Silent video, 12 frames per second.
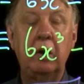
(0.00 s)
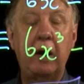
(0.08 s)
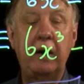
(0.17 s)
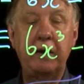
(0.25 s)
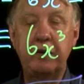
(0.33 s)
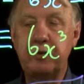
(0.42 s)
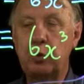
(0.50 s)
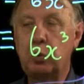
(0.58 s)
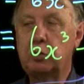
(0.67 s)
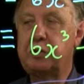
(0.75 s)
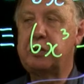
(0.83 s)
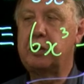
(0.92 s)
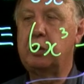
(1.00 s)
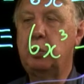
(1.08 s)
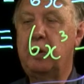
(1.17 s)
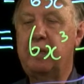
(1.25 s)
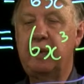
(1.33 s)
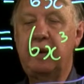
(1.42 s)
And it's all to do
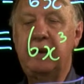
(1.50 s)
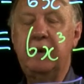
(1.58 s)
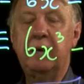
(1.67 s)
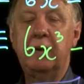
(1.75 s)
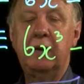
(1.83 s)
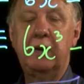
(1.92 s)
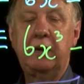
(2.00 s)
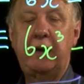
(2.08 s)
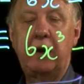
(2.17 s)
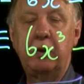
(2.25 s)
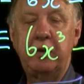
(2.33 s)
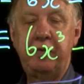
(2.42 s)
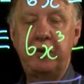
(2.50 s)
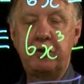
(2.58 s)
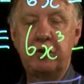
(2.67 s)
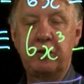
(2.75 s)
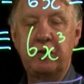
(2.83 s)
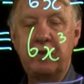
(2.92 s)
with the
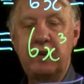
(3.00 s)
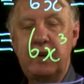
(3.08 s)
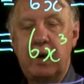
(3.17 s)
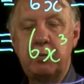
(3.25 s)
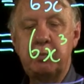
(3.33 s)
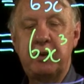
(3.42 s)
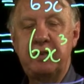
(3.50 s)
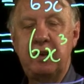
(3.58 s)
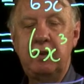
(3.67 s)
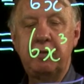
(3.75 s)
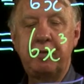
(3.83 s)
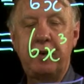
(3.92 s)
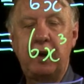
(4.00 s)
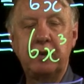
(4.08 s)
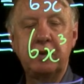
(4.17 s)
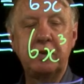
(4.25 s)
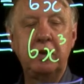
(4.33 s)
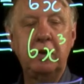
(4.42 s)
coefficients, the numbers in
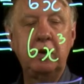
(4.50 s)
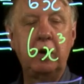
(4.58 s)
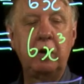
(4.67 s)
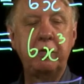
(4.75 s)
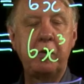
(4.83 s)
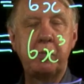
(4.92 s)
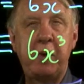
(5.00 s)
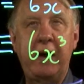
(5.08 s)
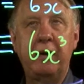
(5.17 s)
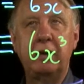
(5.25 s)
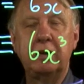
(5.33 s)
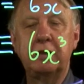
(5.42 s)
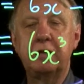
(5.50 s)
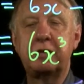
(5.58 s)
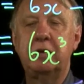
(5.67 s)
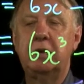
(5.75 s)
front of the powers